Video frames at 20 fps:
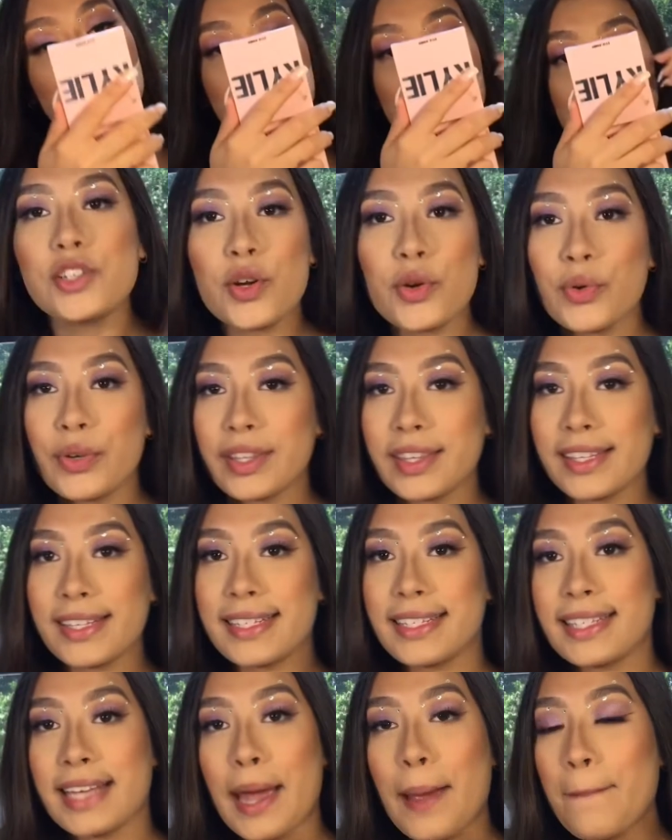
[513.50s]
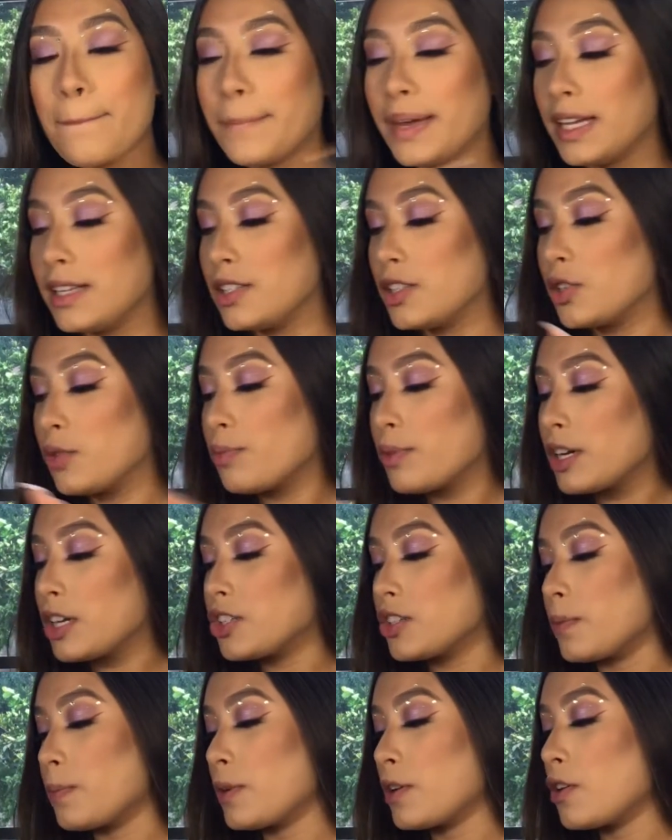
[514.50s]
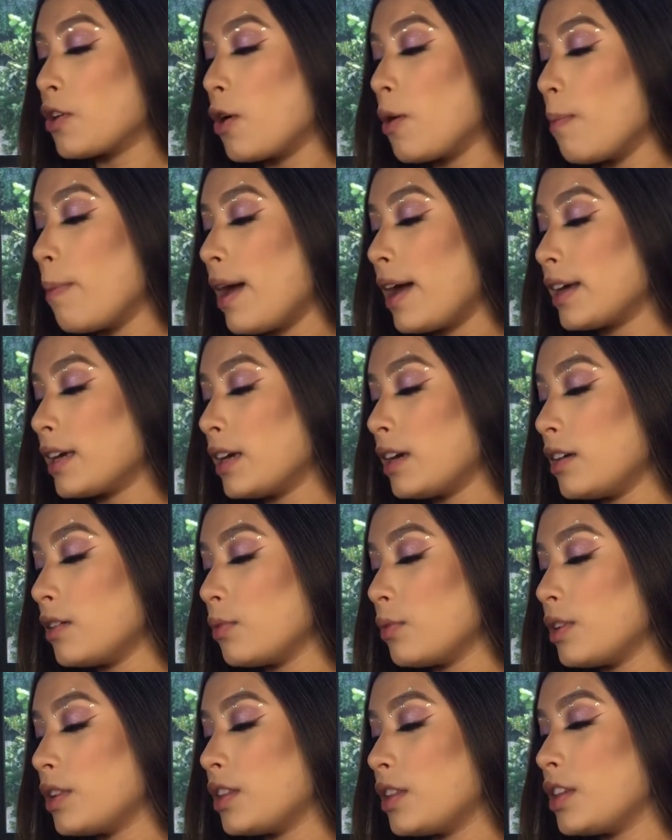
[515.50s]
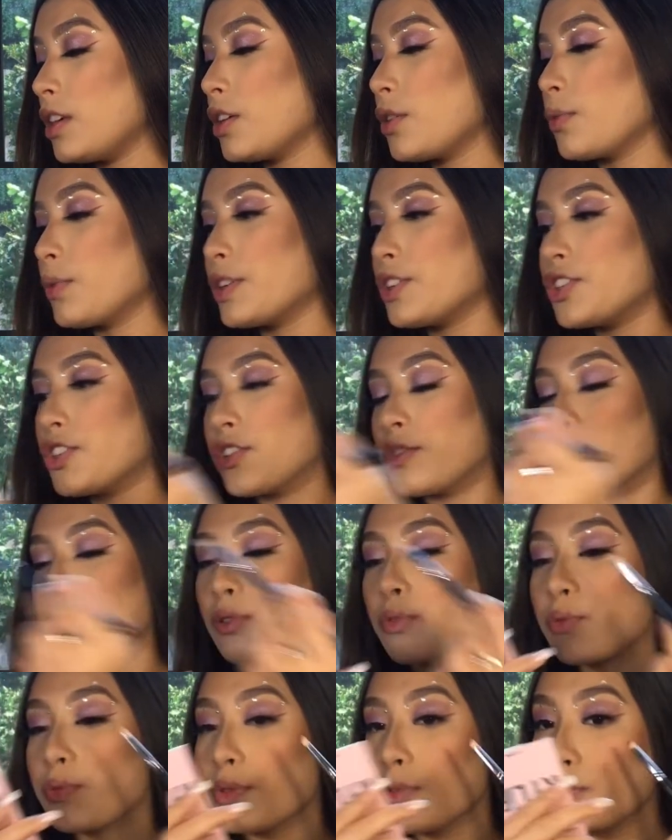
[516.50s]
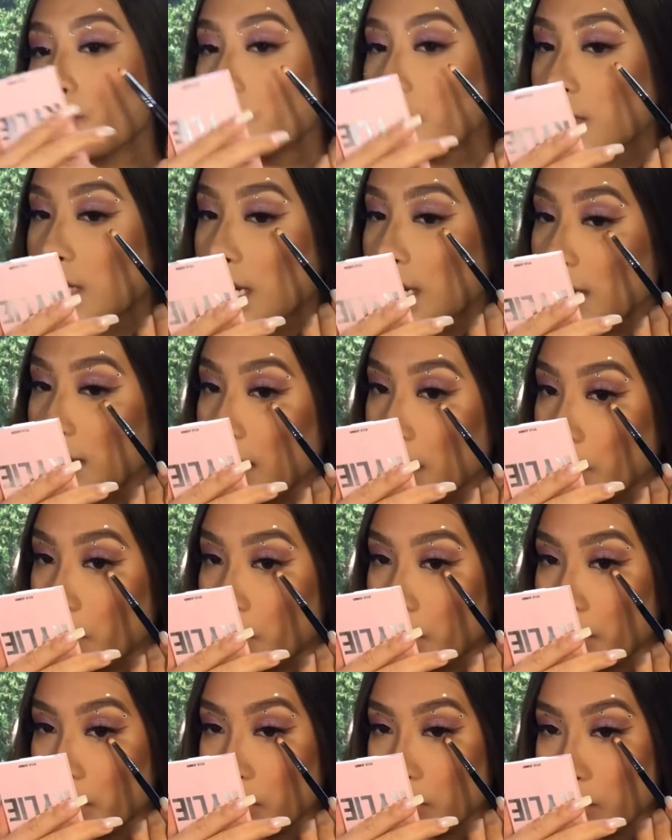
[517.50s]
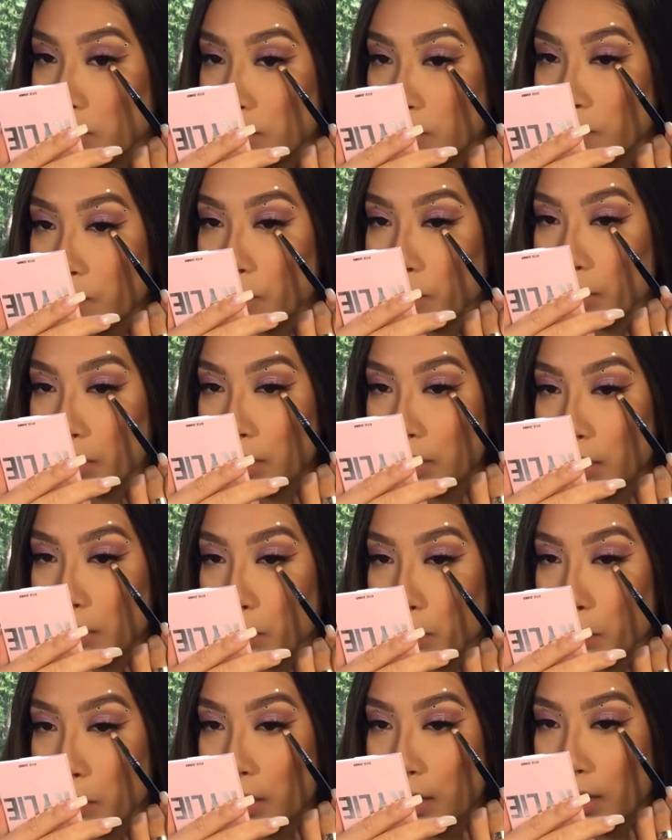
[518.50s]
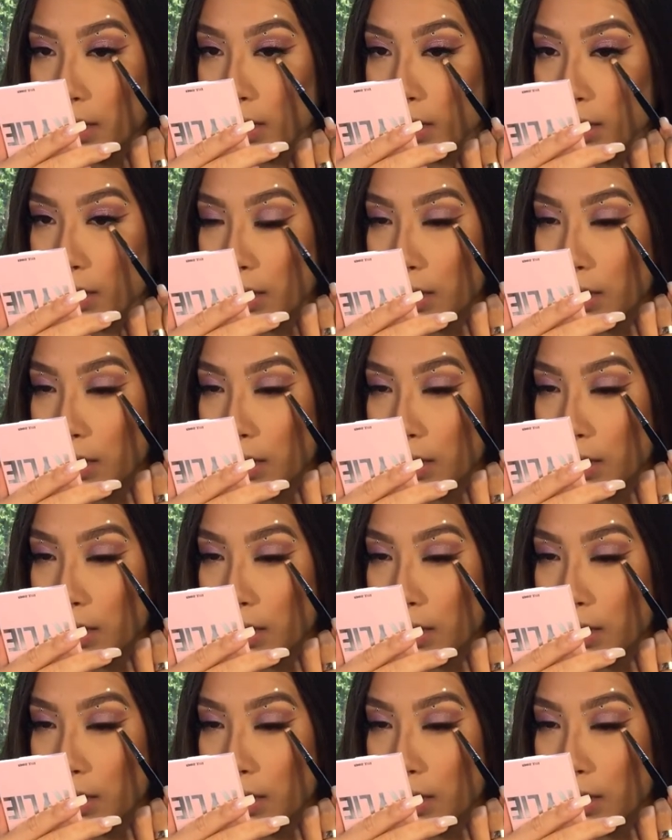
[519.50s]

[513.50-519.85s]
So with the same pencil brush, I'm going to go back in with the original maroon shade that we used for the wing